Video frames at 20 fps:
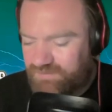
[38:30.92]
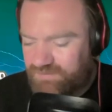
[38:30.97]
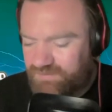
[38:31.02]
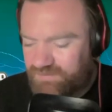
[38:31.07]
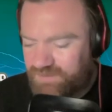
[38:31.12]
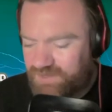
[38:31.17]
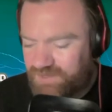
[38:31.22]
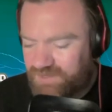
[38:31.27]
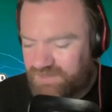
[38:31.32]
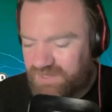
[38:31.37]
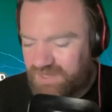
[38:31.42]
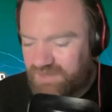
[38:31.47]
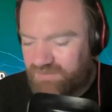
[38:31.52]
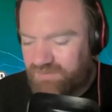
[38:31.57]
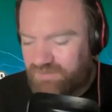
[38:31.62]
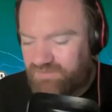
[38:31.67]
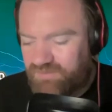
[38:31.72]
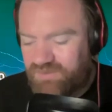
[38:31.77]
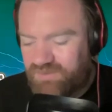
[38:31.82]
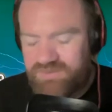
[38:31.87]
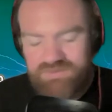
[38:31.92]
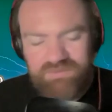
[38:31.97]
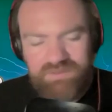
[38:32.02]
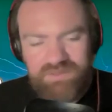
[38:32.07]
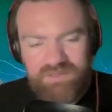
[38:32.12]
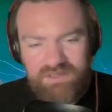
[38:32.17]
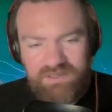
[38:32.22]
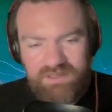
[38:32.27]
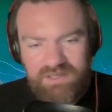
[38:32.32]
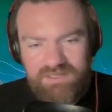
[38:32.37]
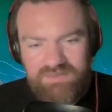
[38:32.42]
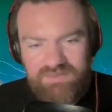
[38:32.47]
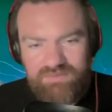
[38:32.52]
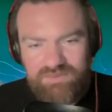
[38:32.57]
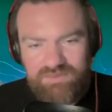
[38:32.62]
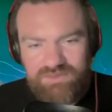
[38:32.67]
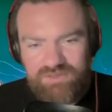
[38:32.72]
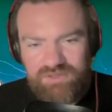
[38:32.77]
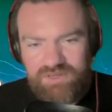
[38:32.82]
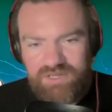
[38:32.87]
But yet we've lost 3 of the last 4
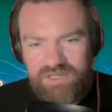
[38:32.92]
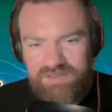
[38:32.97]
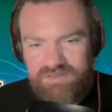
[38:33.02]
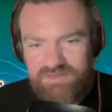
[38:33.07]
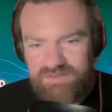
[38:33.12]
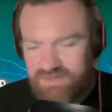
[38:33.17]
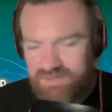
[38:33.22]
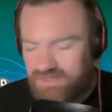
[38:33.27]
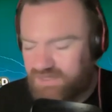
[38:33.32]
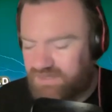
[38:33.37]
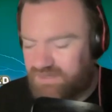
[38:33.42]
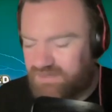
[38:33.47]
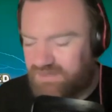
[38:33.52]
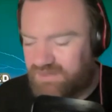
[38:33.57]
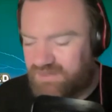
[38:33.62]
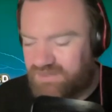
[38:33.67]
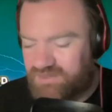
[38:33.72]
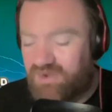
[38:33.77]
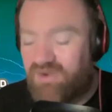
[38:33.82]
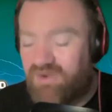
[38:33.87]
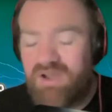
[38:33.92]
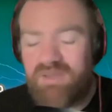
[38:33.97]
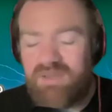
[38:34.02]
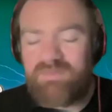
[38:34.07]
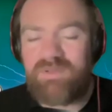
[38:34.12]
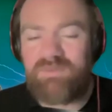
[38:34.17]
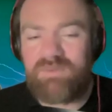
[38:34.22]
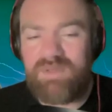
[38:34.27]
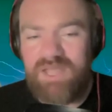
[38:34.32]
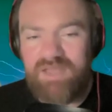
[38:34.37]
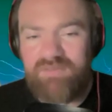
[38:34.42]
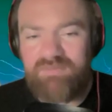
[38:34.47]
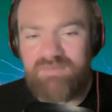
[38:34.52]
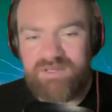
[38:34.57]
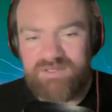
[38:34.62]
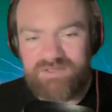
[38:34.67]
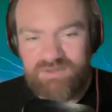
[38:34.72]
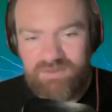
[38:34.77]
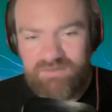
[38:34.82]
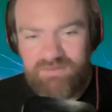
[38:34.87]
showdowns in a time that we have
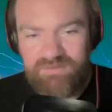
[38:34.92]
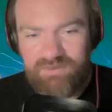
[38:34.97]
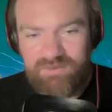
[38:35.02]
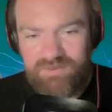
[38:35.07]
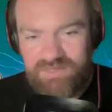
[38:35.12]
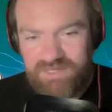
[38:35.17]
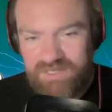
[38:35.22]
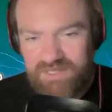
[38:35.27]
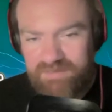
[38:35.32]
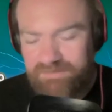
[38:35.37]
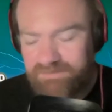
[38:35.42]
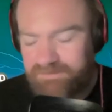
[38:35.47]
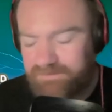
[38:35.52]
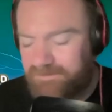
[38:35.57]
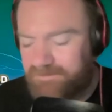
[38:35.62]
been a top 4 team.